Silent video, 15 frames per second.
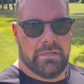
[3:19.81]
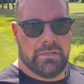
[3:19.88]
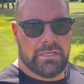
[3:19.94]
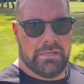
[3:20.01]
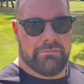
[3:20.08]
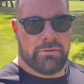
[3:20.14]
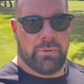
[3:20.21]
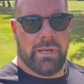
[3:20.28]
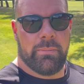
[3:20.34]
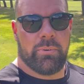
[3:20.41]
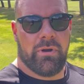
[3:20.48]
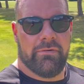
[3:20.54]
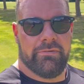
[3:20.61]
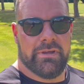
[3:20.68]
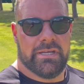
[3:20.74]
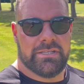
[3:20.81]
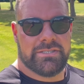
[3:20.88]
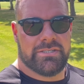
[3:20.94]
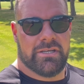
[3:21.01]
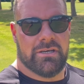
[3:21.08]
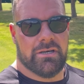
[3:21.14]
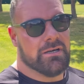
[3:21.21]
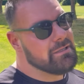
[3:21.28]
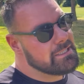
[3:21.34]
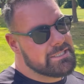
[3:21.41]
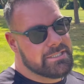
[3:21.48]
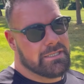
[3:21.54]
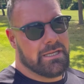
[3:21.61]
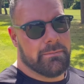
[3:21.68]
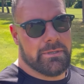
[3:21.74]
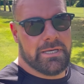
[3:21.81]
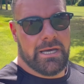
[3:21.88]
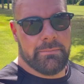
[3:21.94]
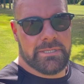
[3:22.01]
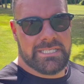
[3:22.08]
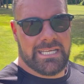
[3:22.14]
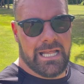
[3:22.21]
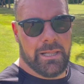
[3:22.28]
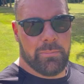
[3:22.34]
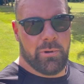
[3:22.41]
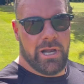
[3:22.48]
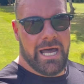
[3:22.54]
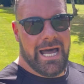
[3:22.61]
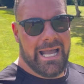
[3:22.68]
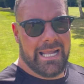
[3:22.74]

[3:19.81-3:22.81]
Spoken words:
giving away profits. So listen, I'm a scalper at